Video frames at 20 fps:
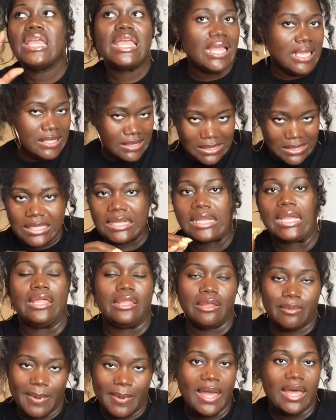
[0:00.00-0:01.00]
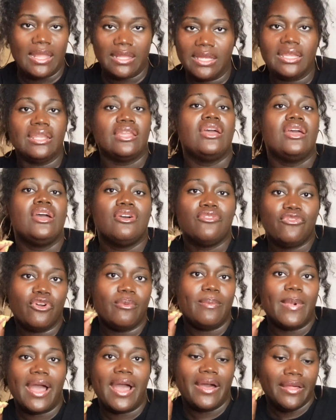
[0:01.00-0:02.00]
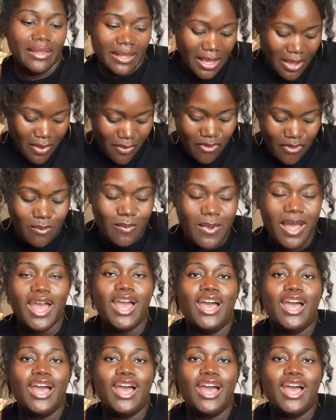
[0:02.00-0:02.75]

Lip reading: is the color palette for my LA home.